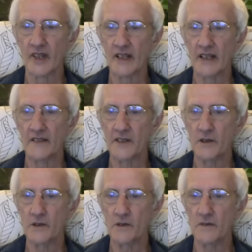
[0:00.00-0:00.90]
If
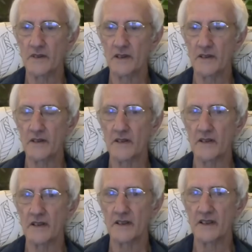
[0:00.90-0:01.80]
you
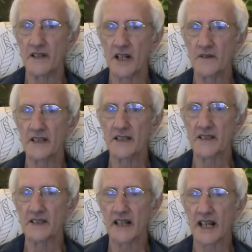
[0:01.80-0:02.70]

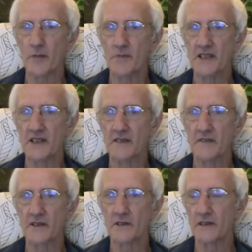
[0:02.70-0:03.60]
notice an absence of
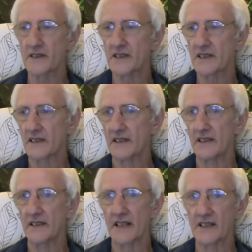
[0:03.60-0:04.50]
thoughts,
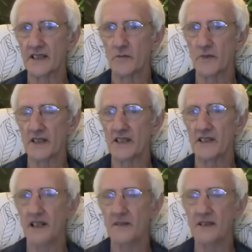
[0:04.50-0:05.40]
then someone has
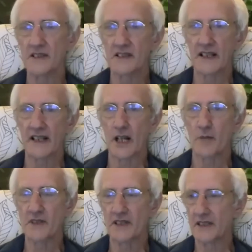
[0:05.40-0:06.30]
noticed that
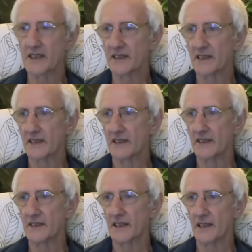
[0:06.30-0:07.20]
absence.
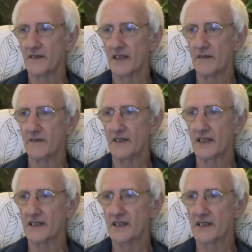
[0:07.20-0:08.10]
So don't
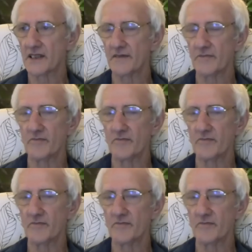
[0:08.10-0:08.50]
just